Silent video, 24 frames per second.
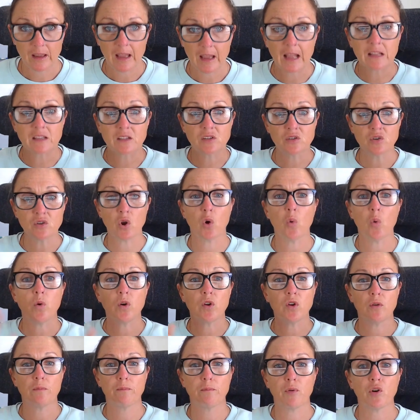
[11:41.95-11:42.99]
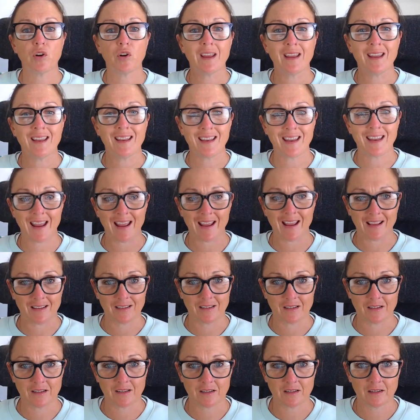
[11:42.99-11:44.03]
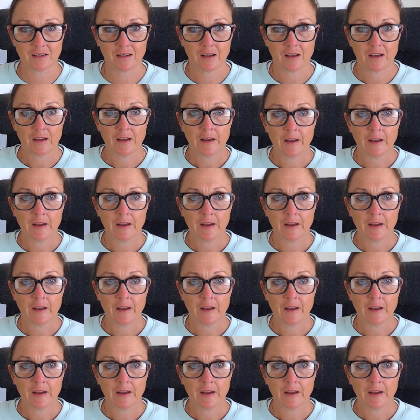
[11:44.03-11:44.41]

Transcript: It's not what your body needs.